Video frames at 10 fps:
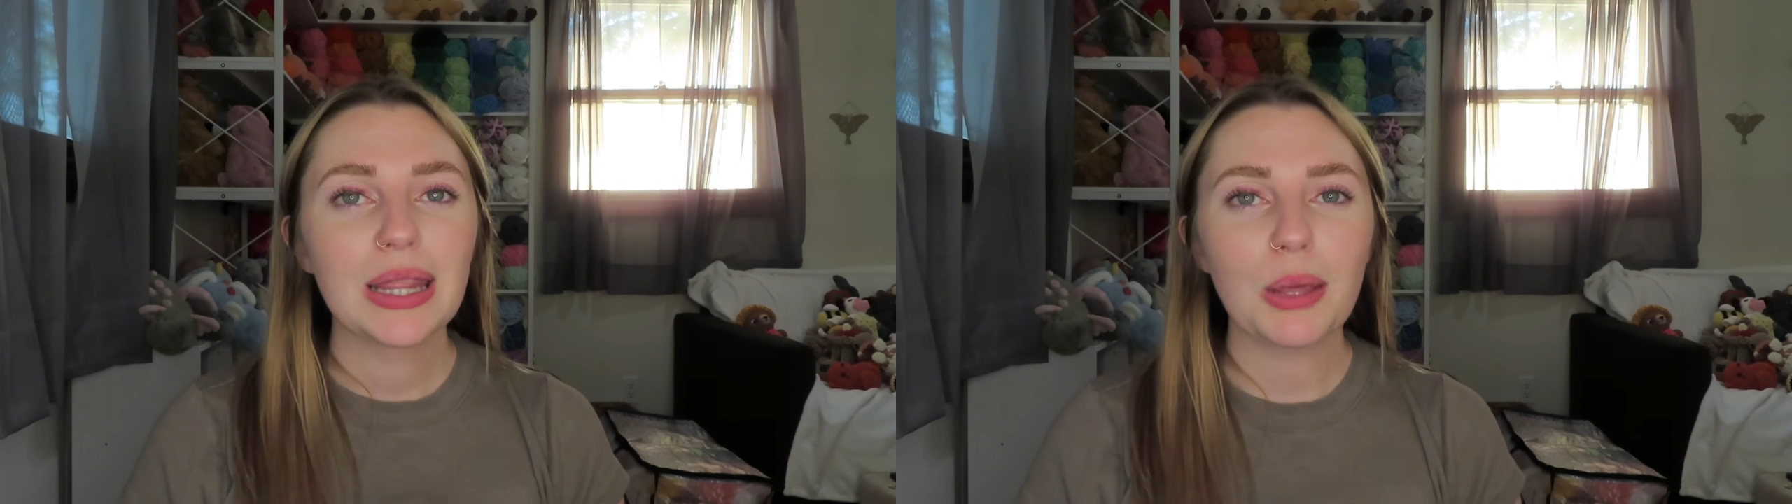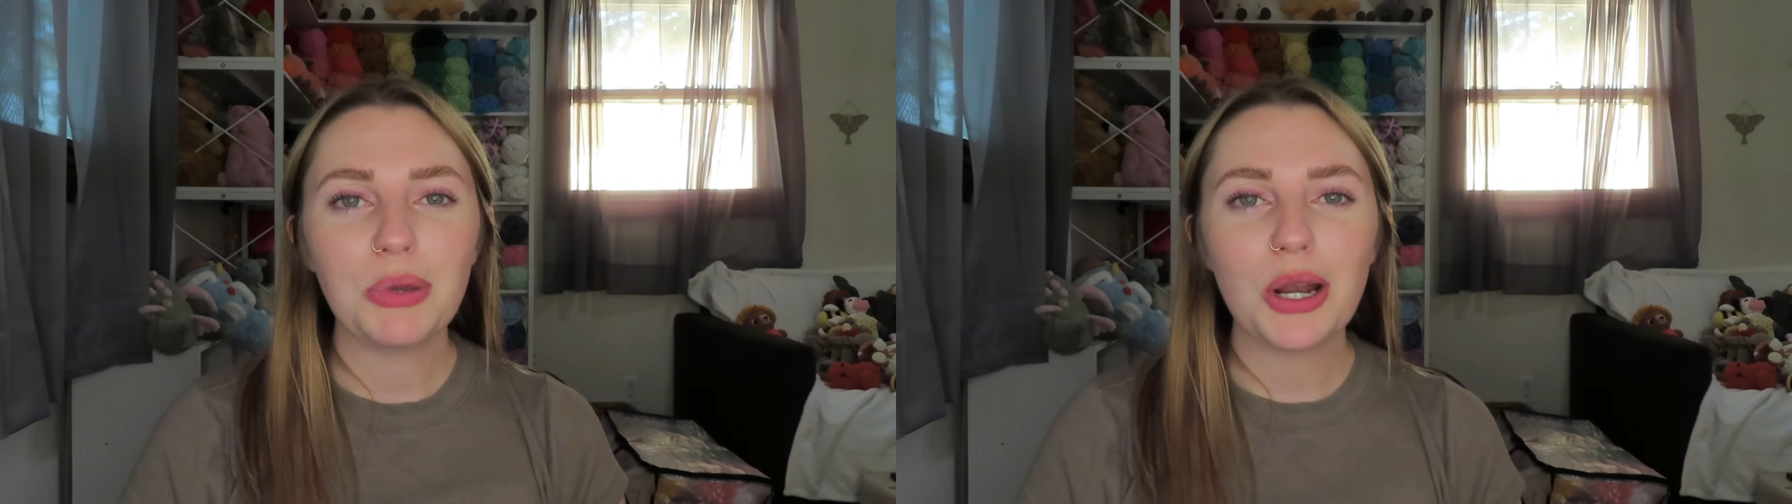
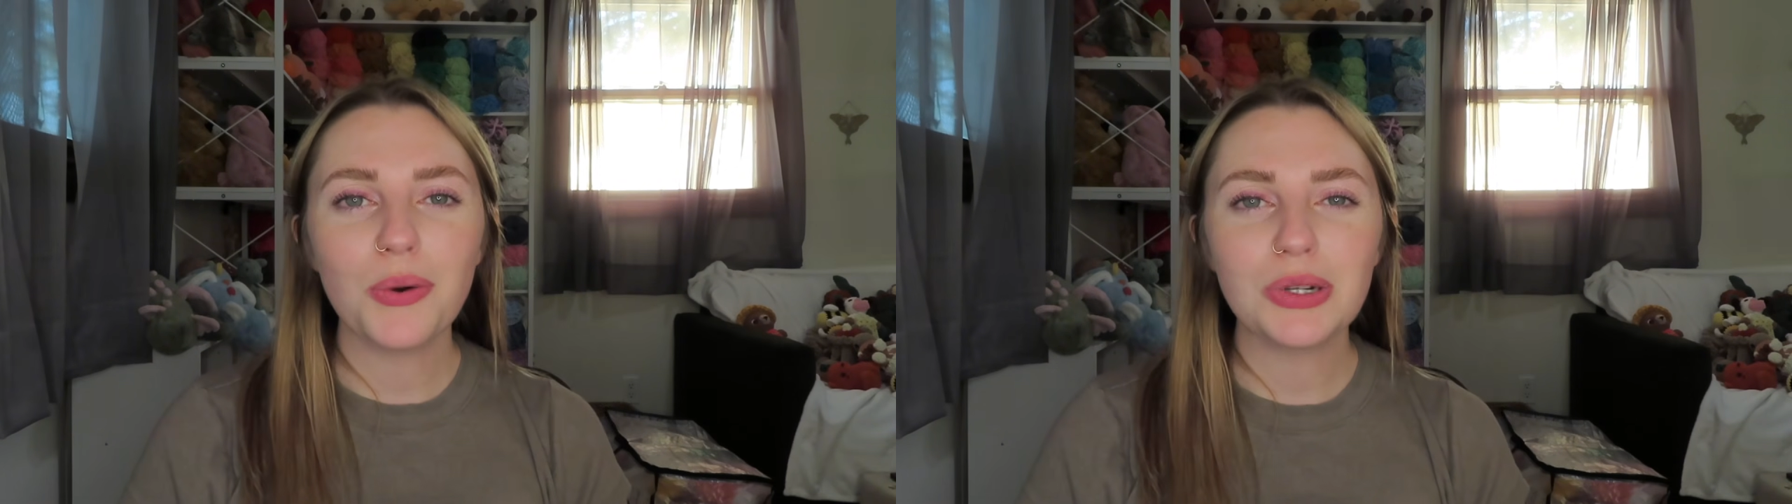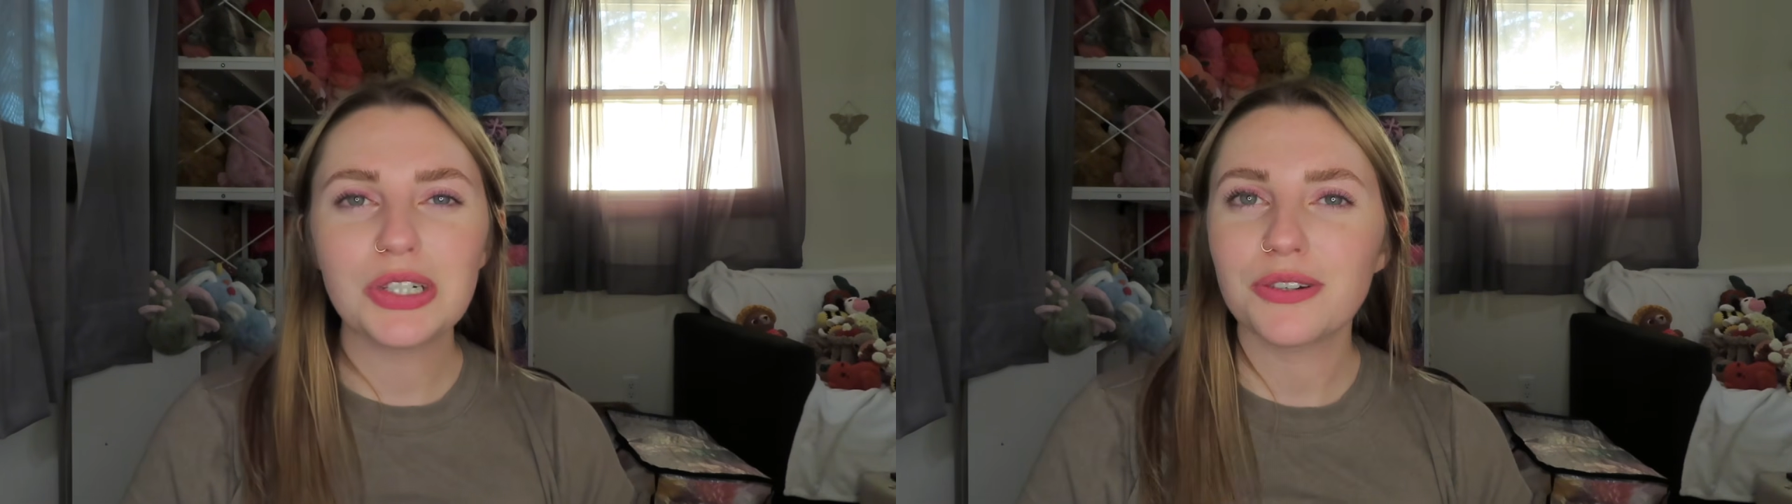Let me
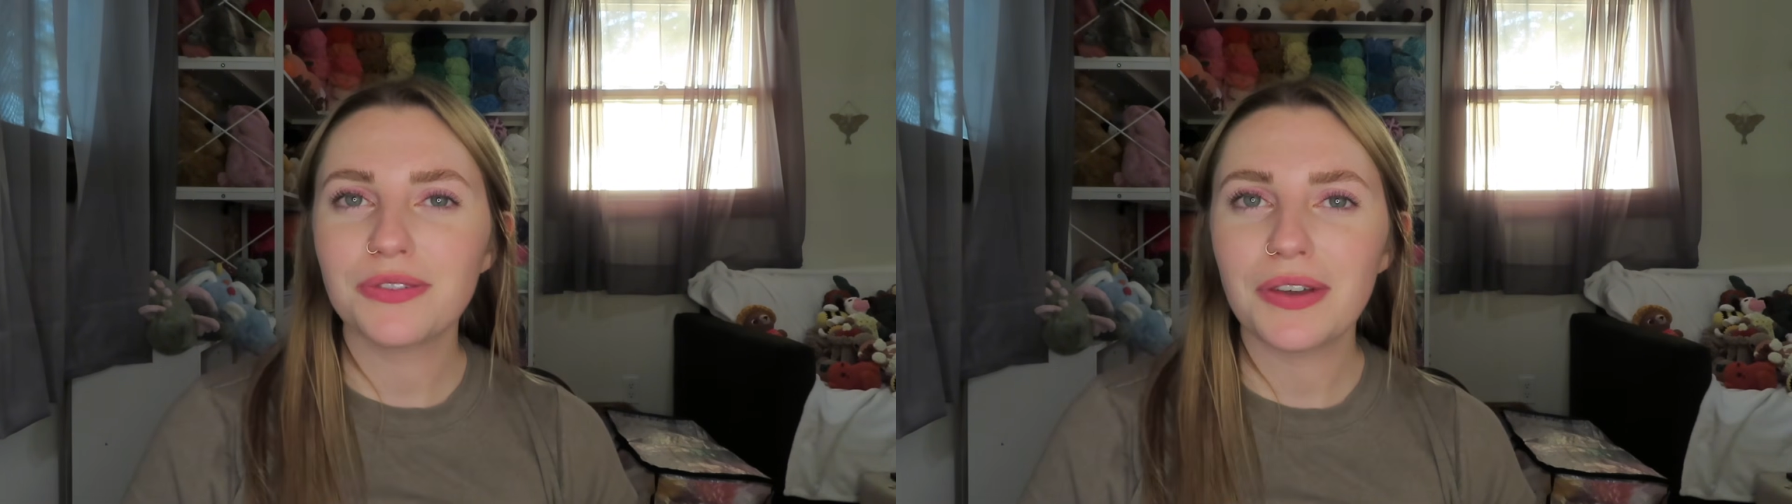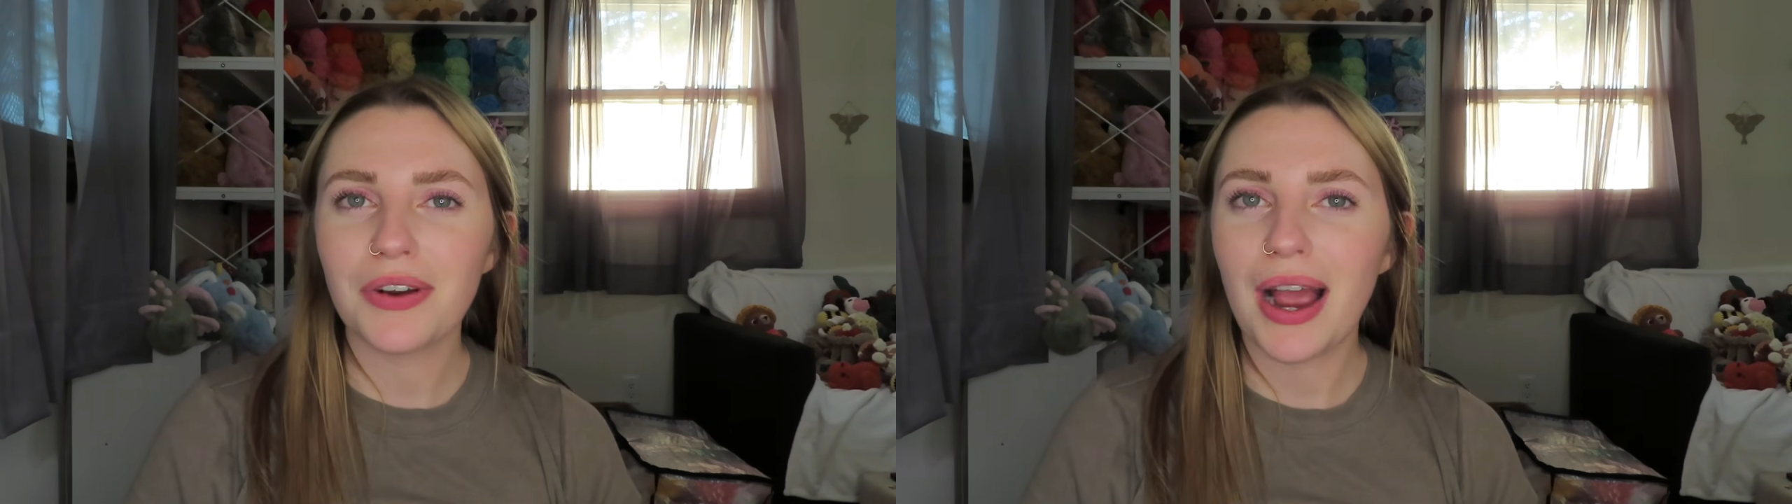know what your
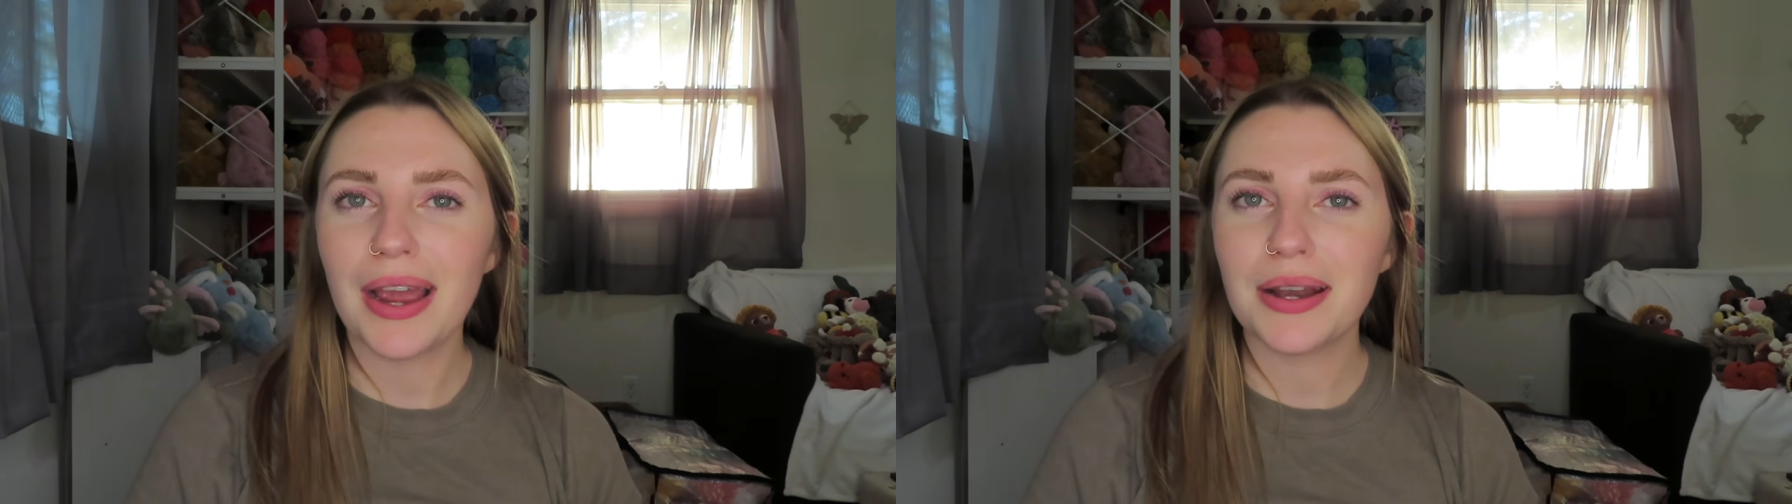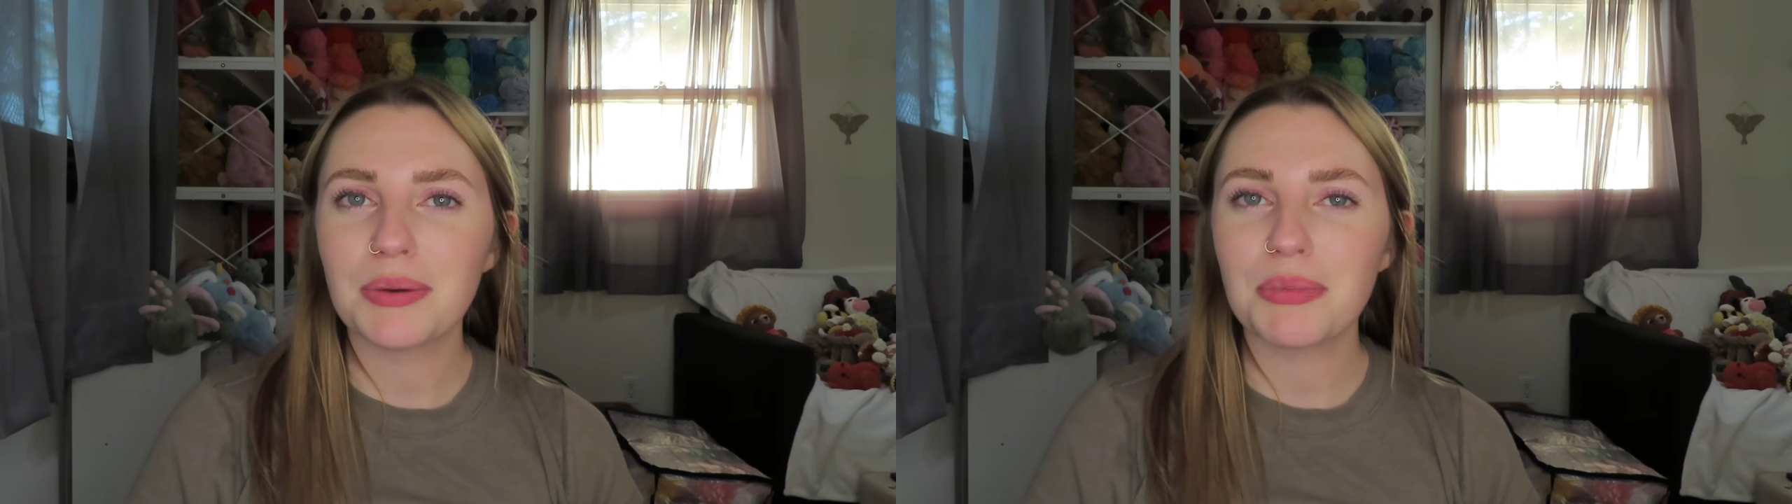favorite
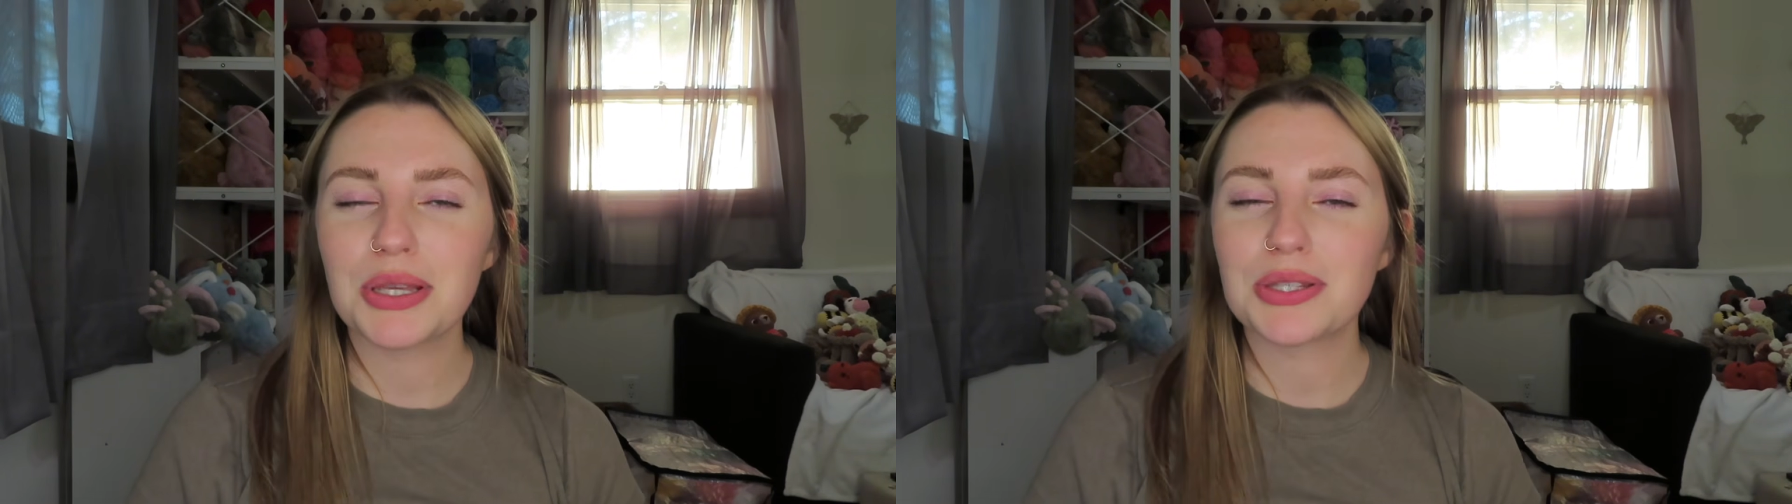item